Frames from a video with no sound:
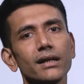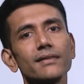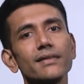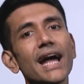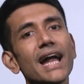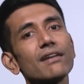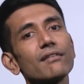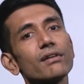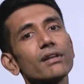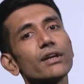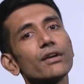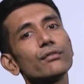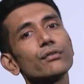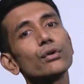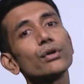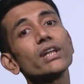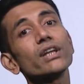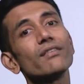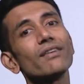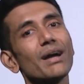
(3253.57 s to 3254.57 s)
That will give you
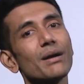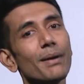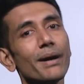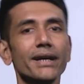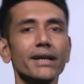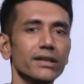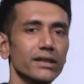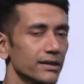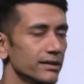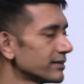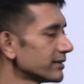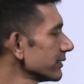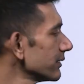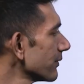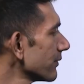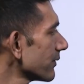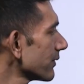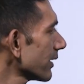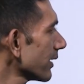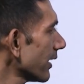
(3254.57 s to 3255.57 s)
dy by dx.
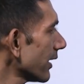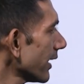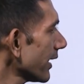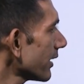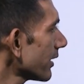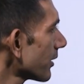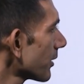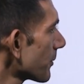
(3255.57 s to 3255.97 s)
Correct?